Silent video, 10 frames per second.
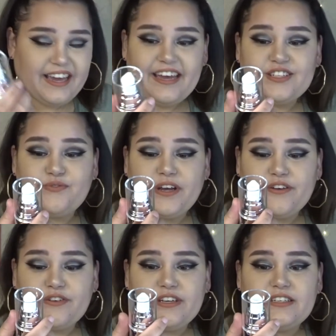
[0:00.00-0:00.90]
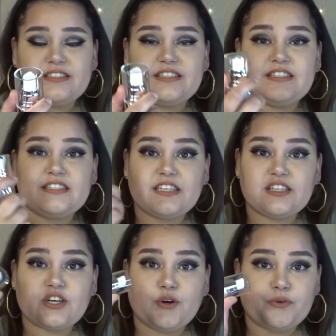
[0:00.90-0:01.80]
It's very
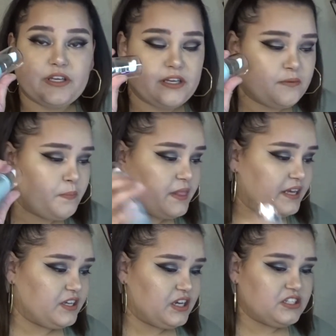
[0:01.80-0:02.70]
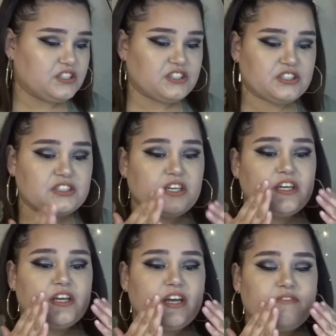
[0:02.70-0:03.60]
silicone-y. Like, it just
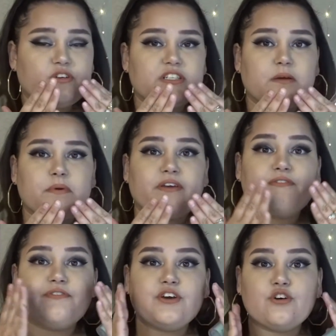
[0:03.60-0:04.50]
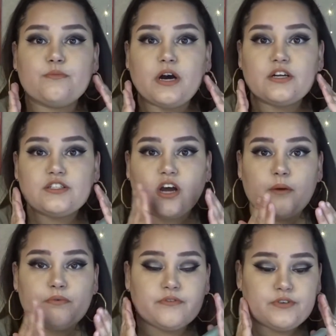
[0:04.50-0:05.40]
feels like a big film on
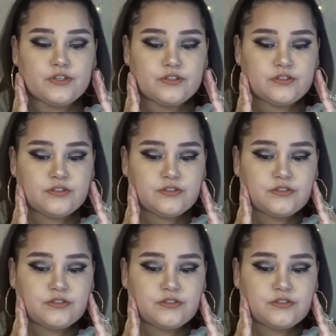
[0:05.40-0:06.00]
top of your,